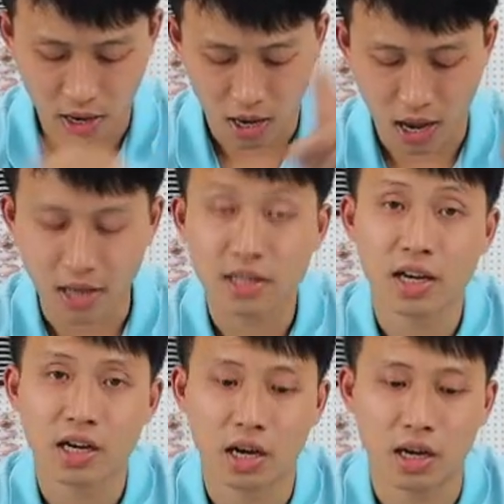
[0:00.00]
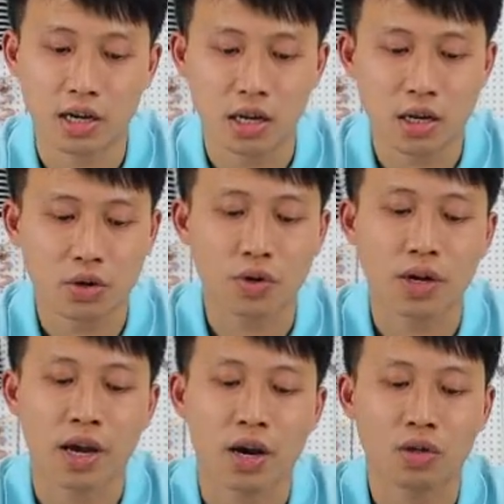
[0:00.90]
And second, you
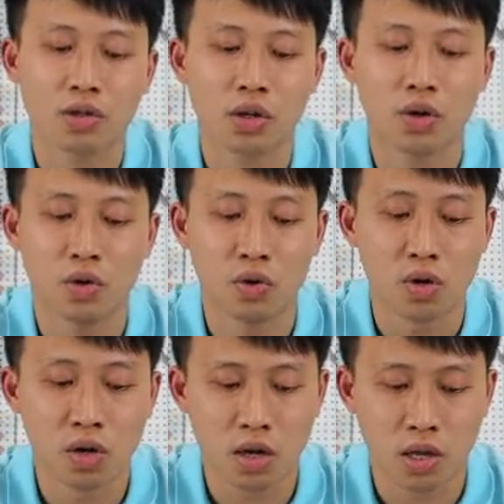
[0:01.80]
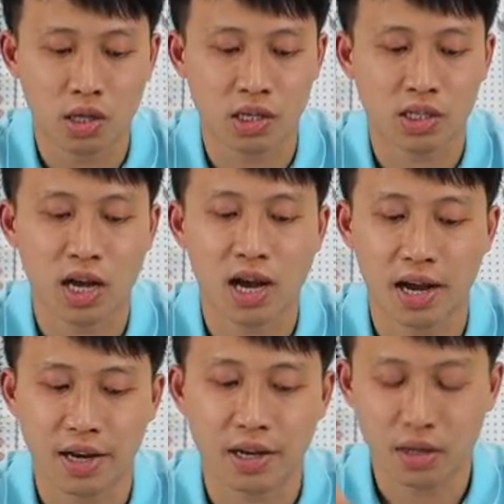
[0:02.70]
can also
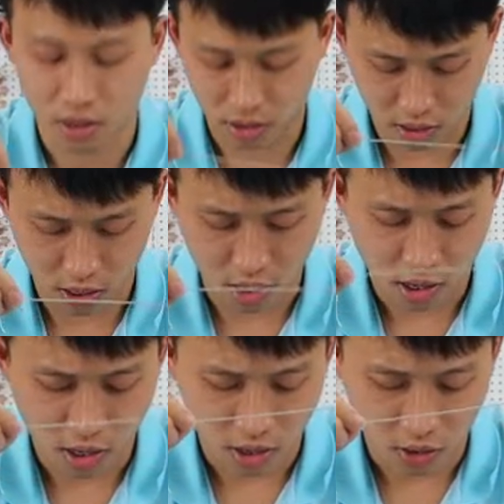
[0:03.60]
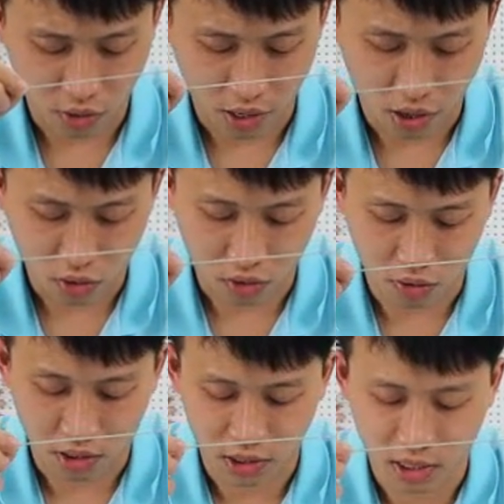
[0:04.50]
design the
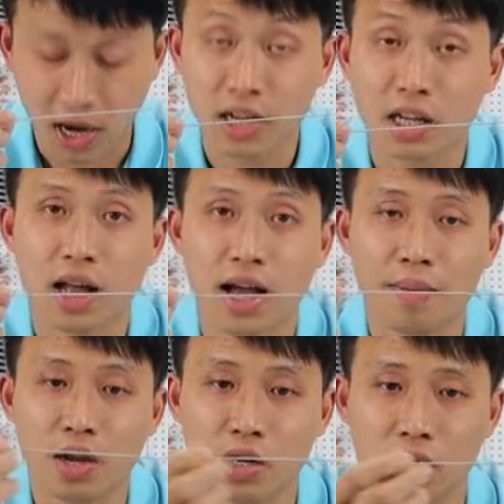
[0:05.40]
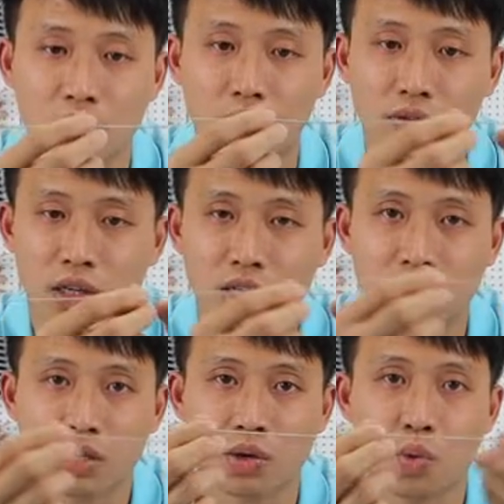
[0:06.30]
diameter of this
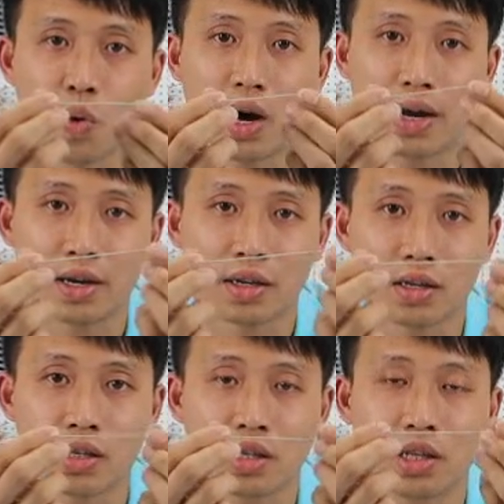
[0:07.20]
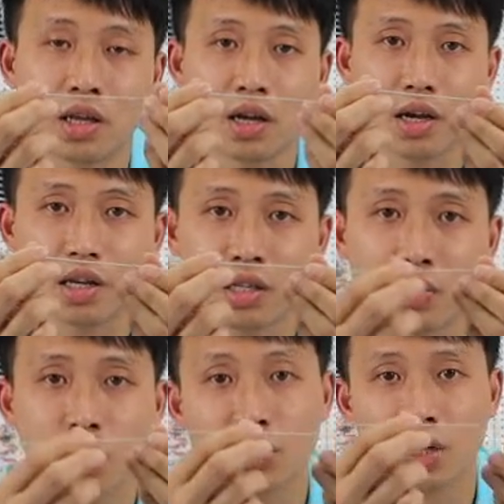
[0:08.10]
steel wire. It's
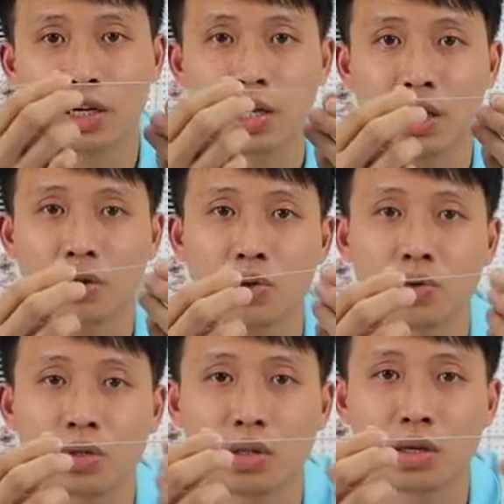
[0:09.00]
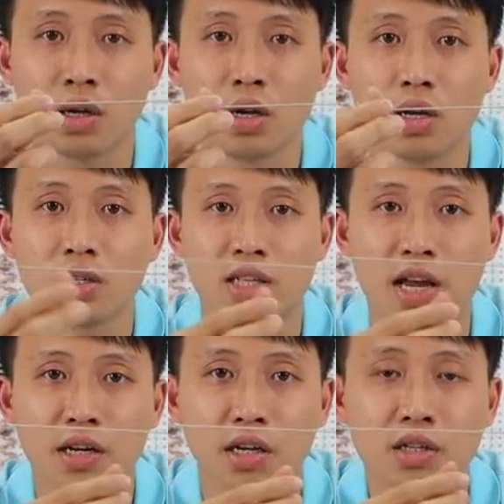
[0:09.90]
usually used
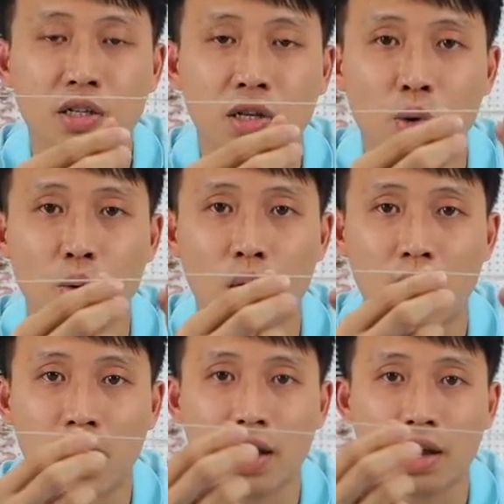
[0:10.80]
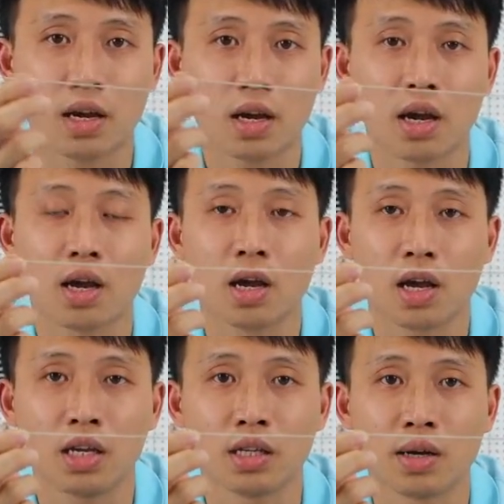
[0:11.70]
stainless steel wire
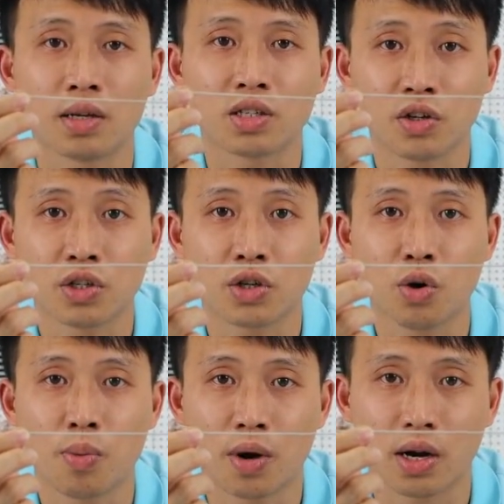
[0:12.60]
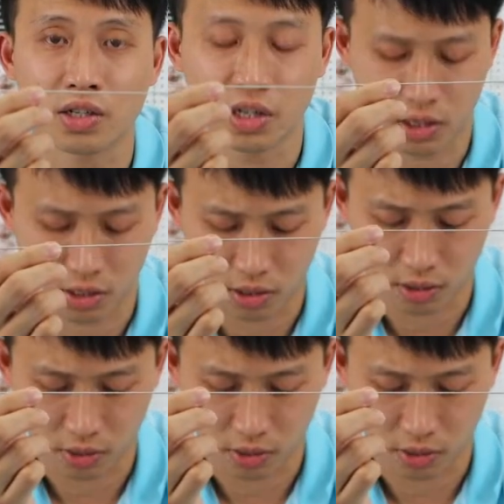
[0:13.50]
in surgical brushes.